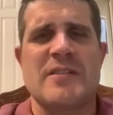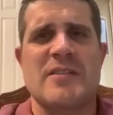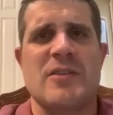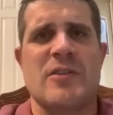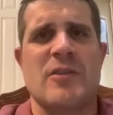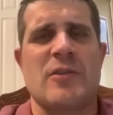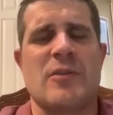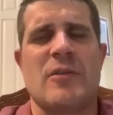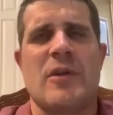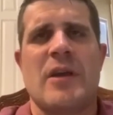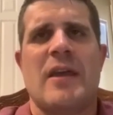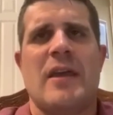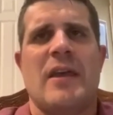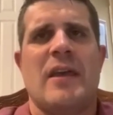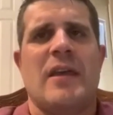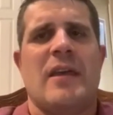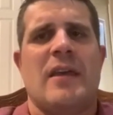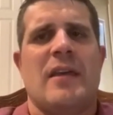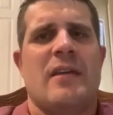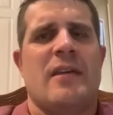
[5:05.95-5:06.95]
So
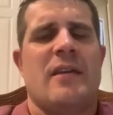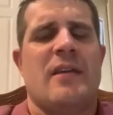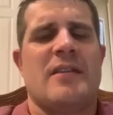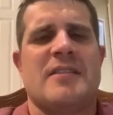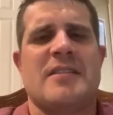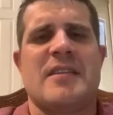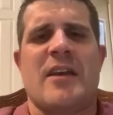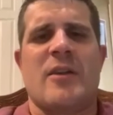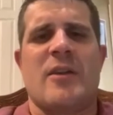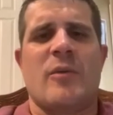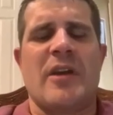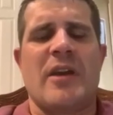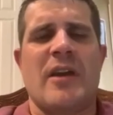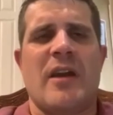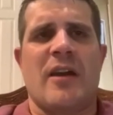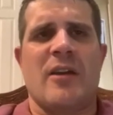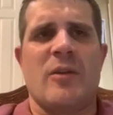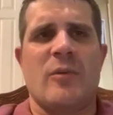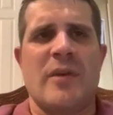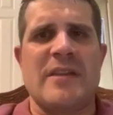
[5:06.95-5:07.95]
it's how do I
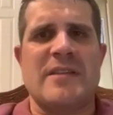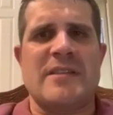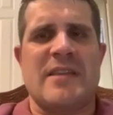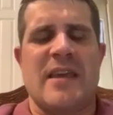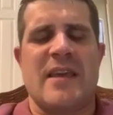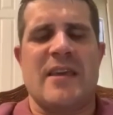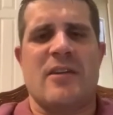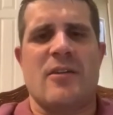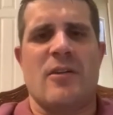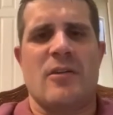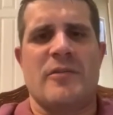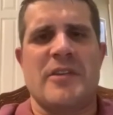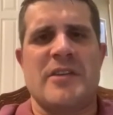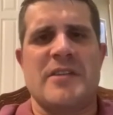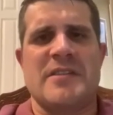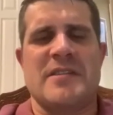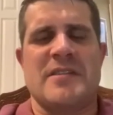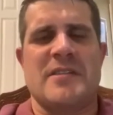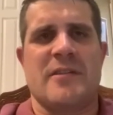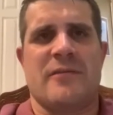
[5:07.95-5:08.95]
how do I take all
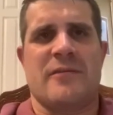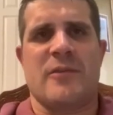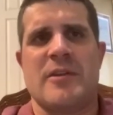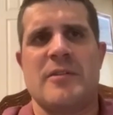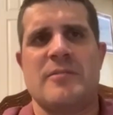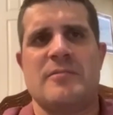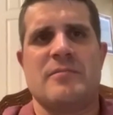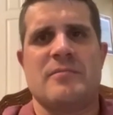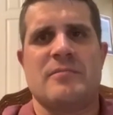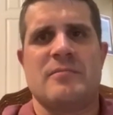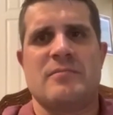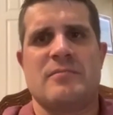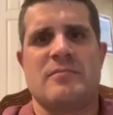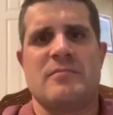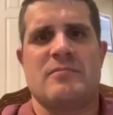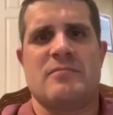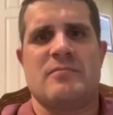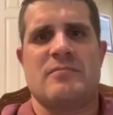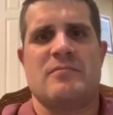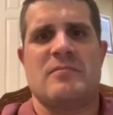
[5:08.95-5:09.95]
these different
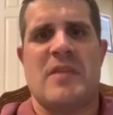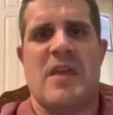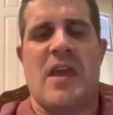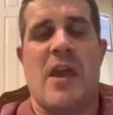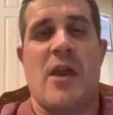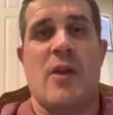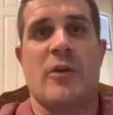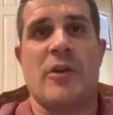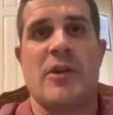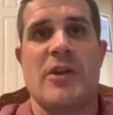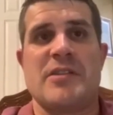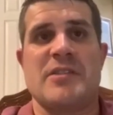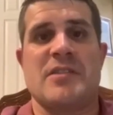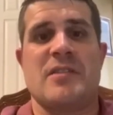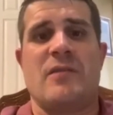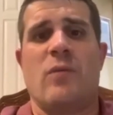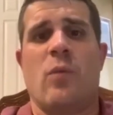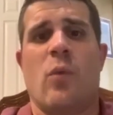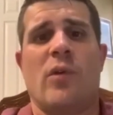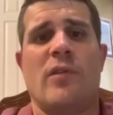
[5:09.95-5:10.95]
areas
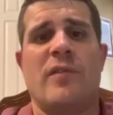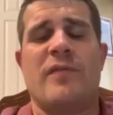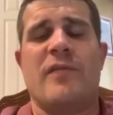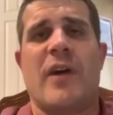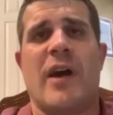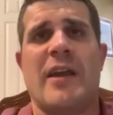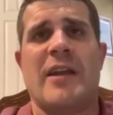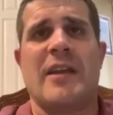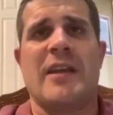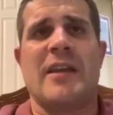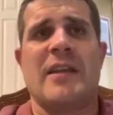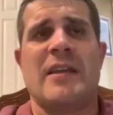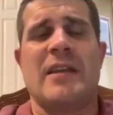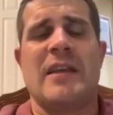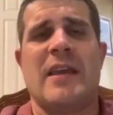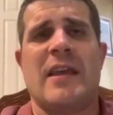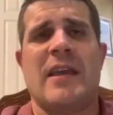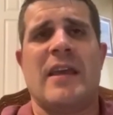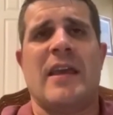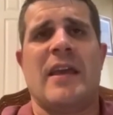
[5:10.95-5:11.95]
of warfighting
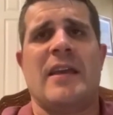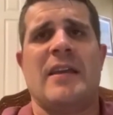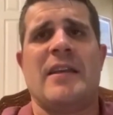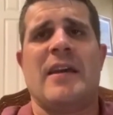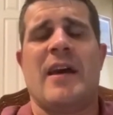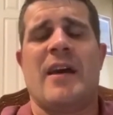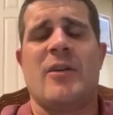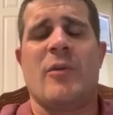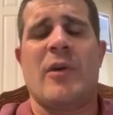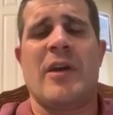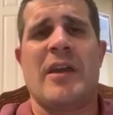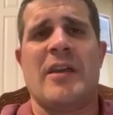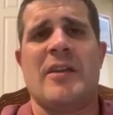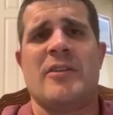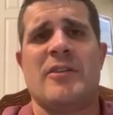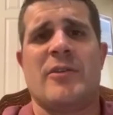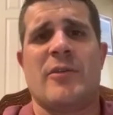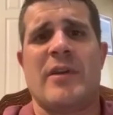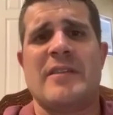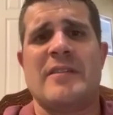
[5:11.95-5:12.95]
and how do I
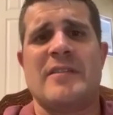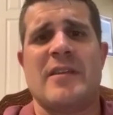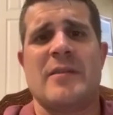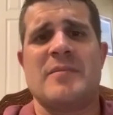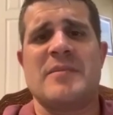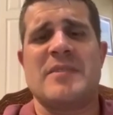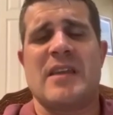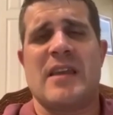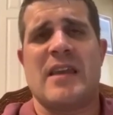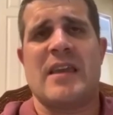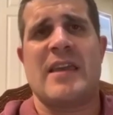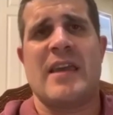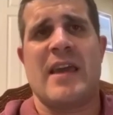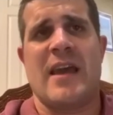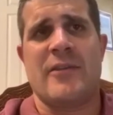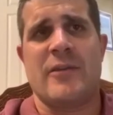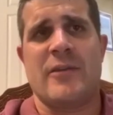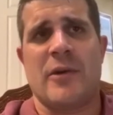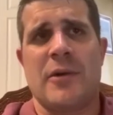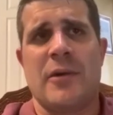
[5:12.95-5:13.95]
integrate them
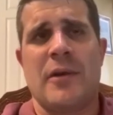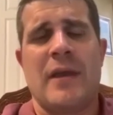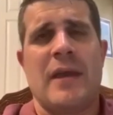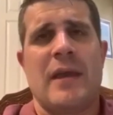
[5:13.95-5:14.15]
together?